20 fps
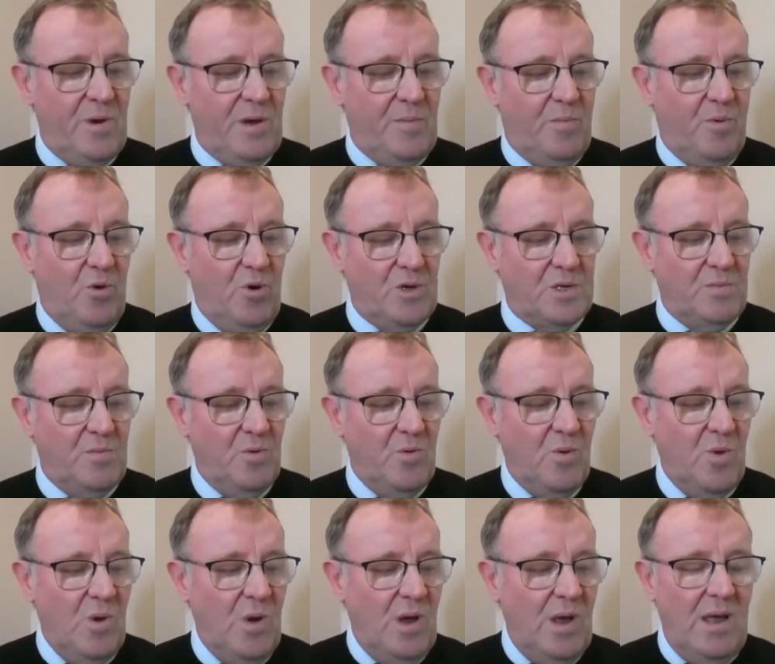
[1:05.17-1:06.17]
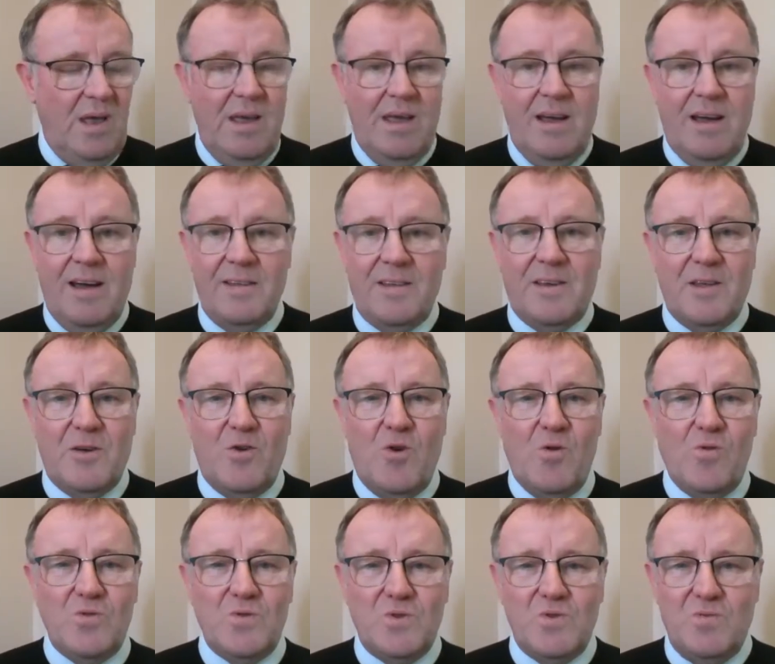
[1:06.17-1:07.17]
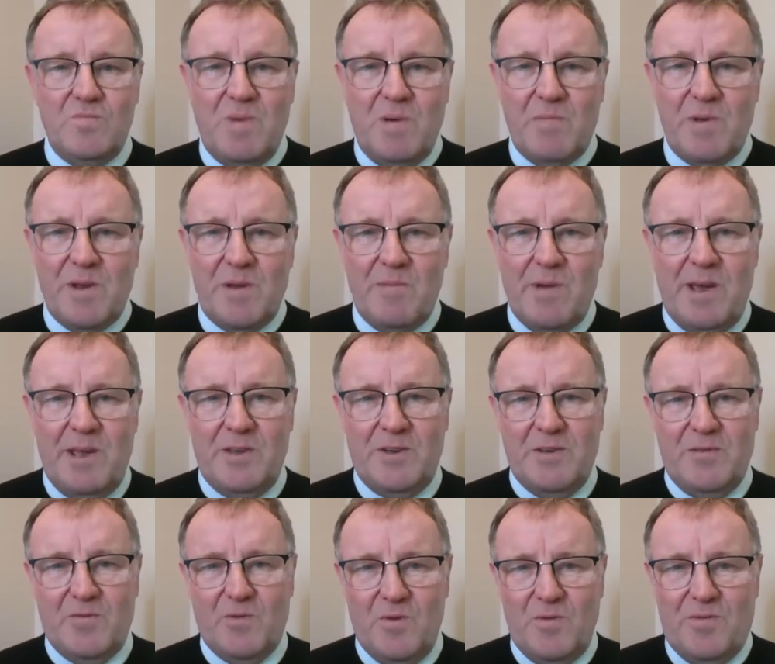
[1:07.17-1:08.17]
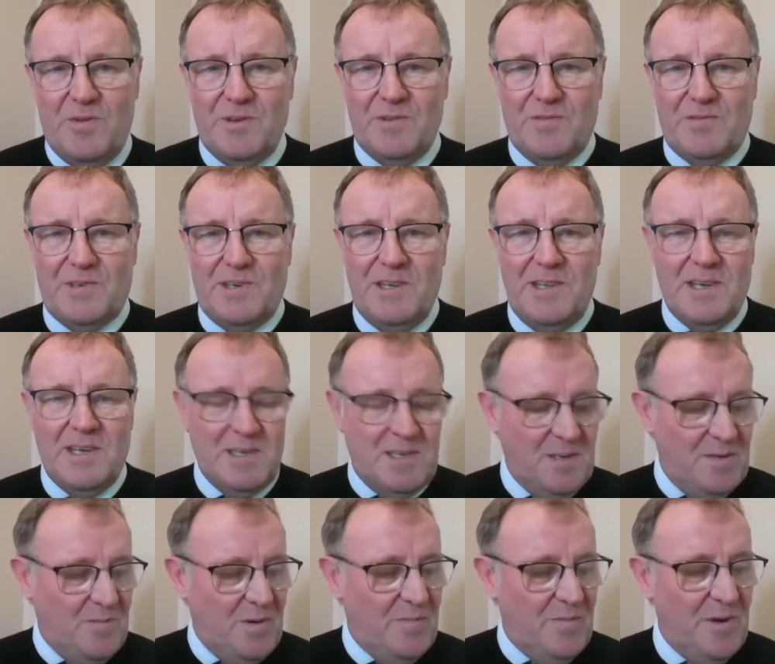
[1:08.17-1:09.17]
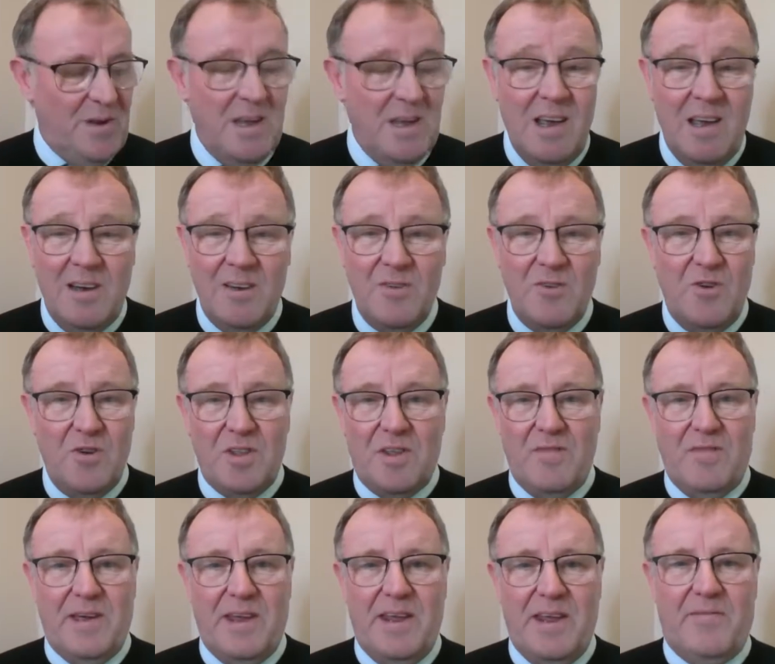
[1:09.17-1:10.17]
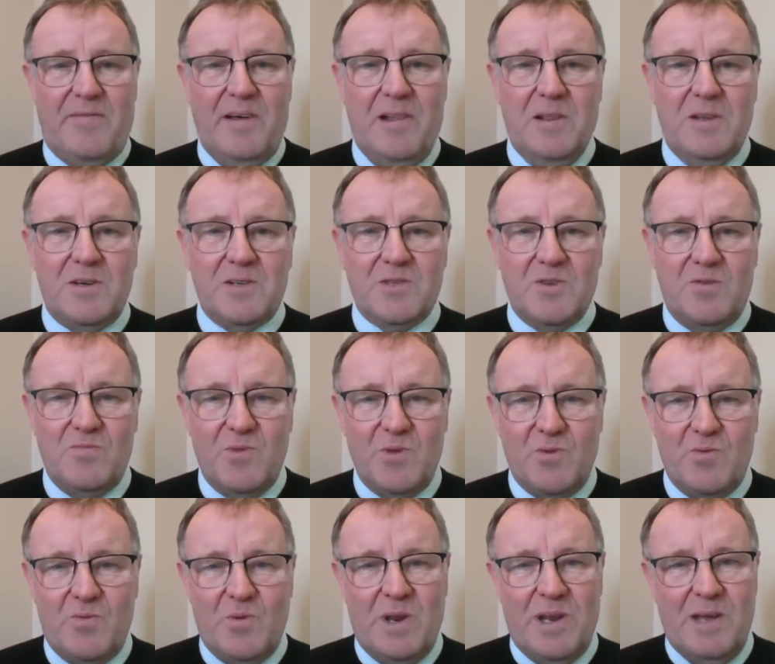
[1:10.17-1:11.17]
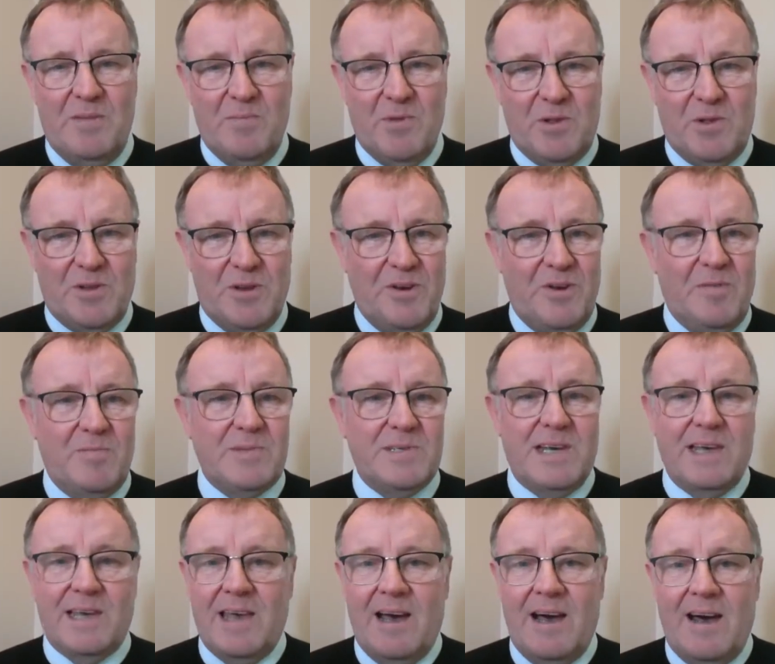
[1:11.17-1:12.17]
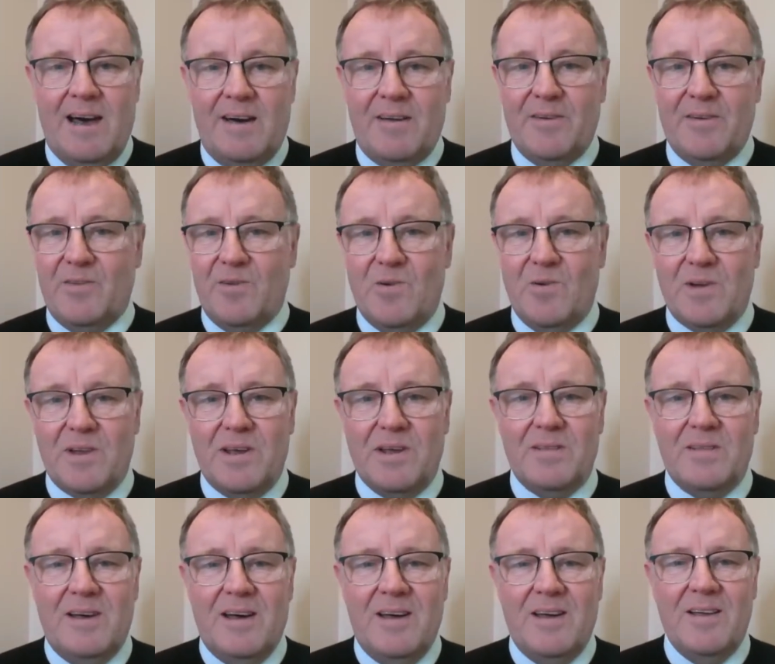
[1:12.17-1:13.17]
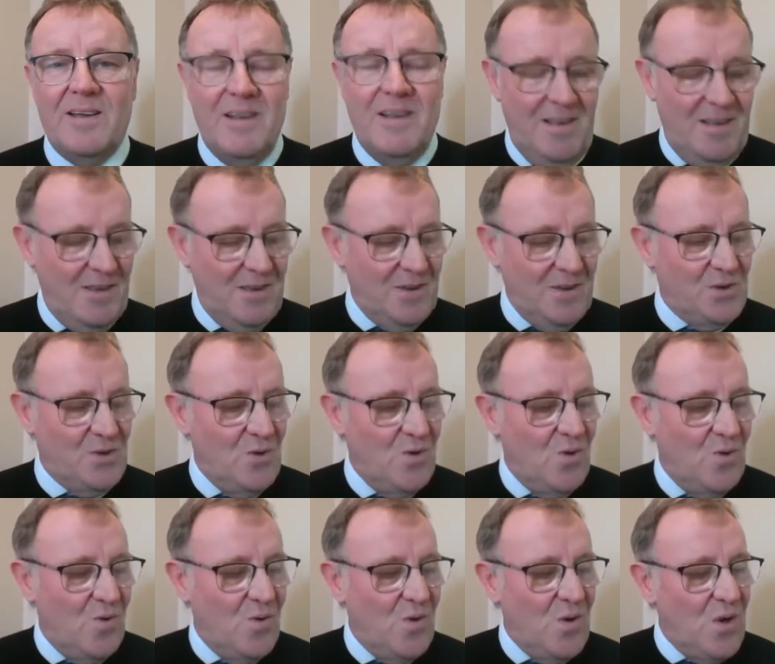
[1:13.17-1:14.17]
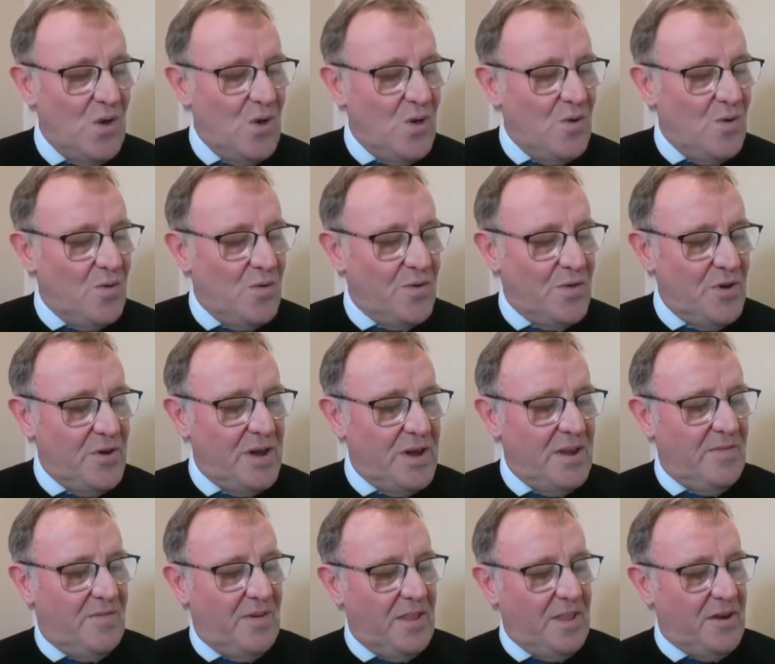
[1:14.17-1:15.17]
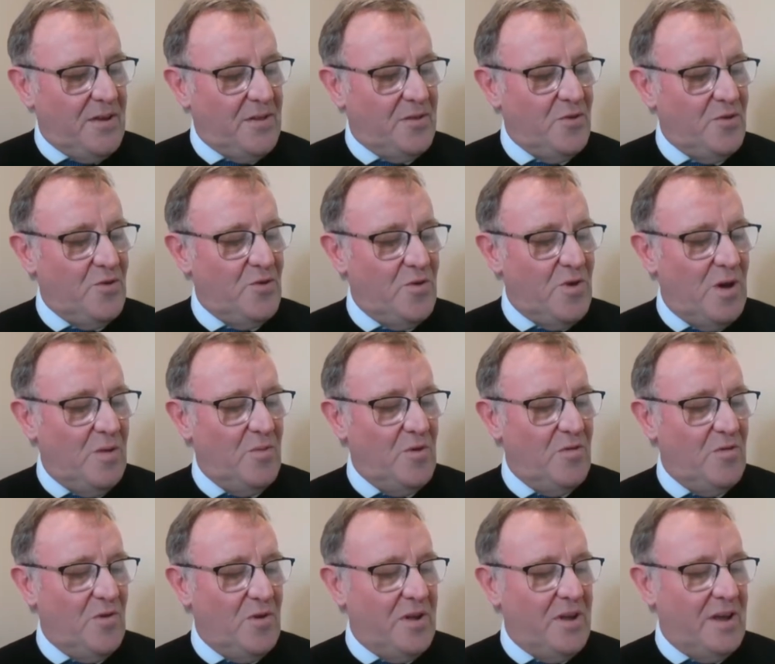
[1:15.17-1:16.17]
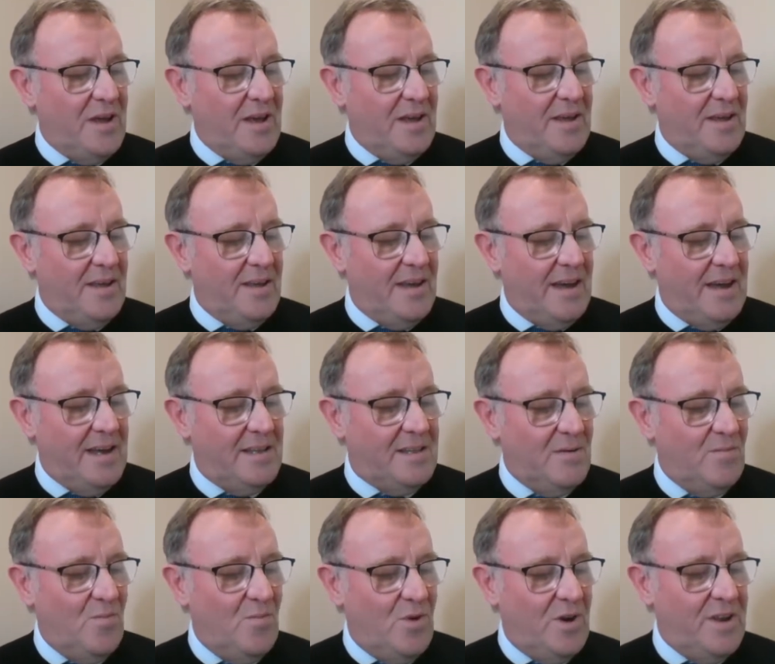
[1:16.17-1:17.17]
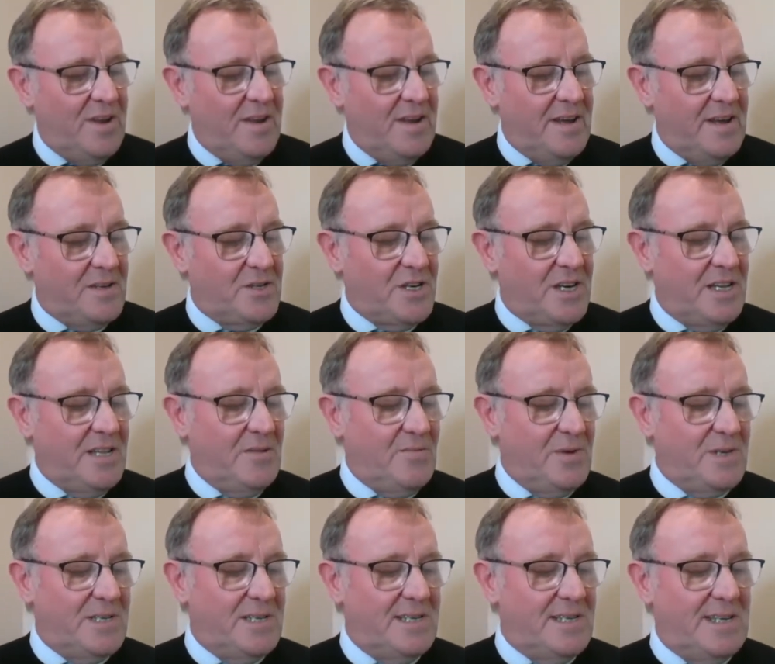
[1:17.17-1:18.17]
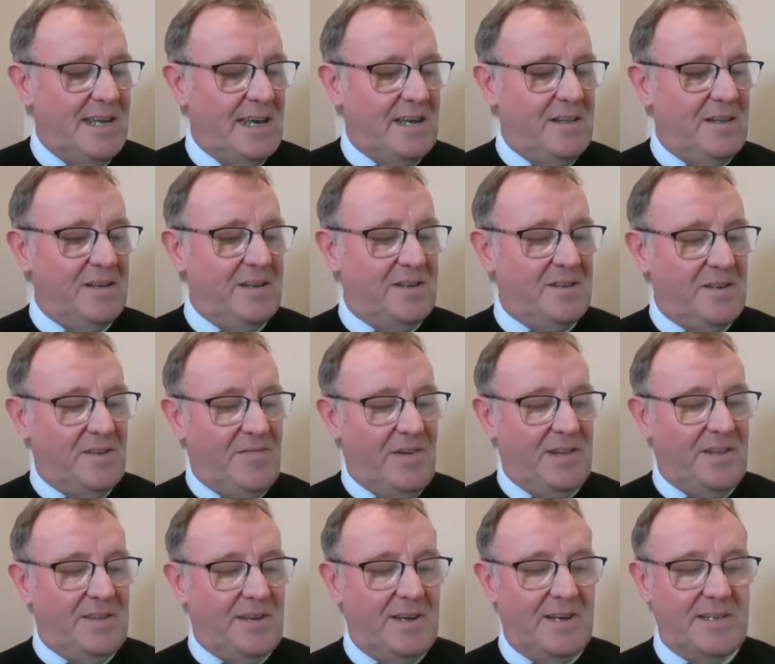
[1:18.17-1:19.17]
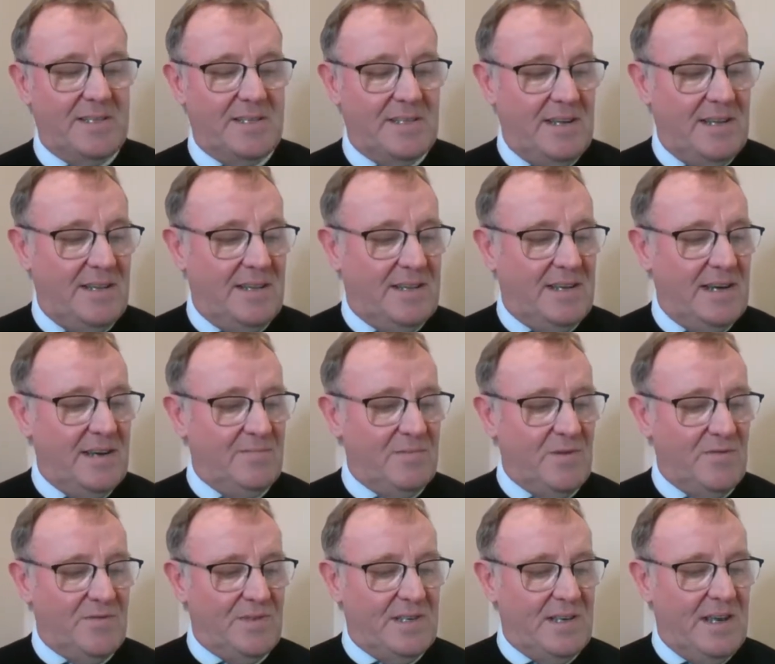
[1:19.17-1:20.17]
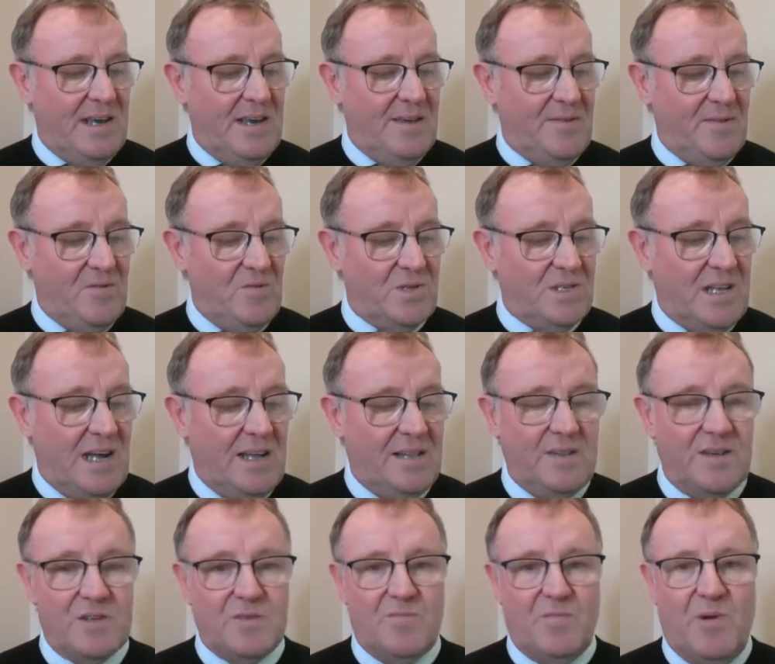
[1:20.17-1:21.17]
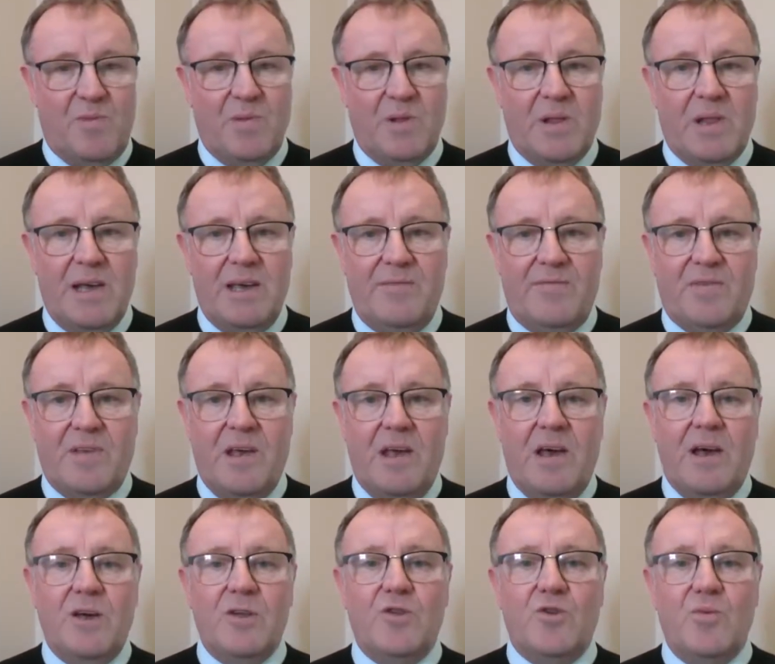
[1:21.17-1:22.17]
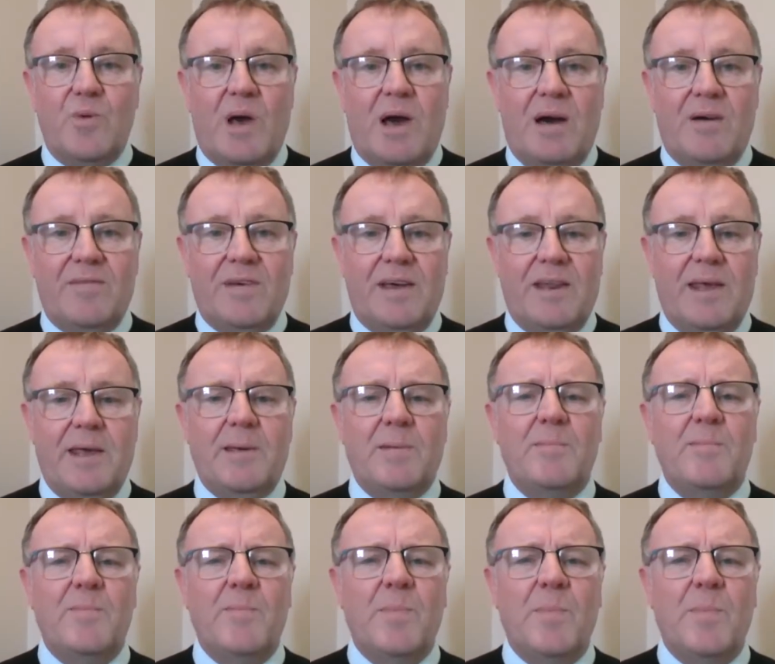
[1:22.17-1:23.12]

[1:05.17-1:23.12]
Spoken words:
where possible? And can I also maybe remind you, I don't know if you've seen this in the paper, not to have any filters on. We don't want him to turn up as a cat or a dog or anything like that. So without any further ado, I'll move on to item one in the agenda, which is declaration of interest in terms of ethical standards in public life. Do we have any?